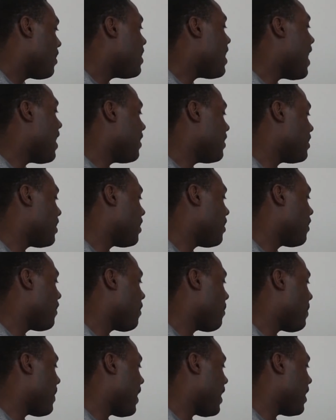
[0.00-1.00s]
Yeah, in the center of
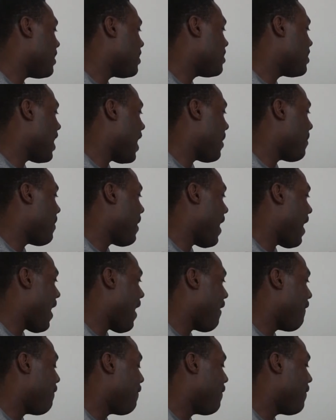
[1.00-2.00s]
the page. Top
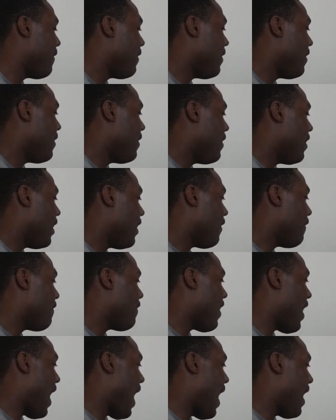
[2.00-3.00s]
half of
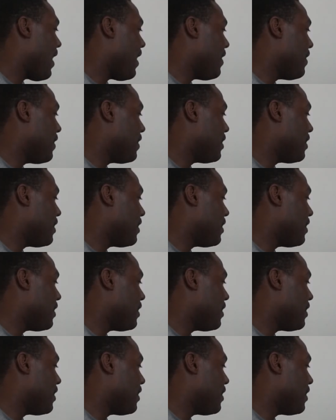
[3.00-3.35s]
that in